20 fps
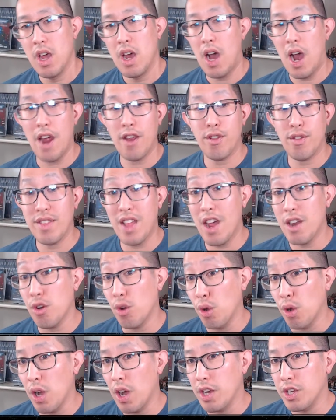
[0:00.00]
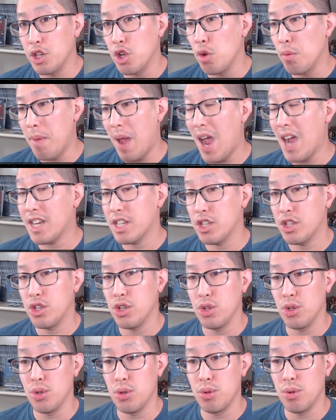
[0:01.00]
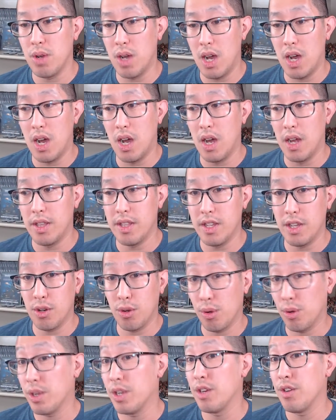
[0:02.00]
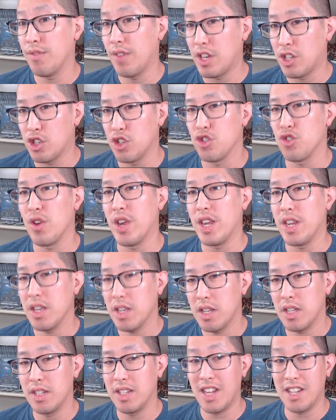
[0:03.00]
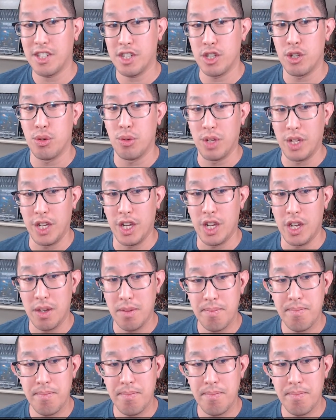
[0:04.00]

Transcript: Either that, or I'd go back to the Heroic Intervention trait, because that's still really good.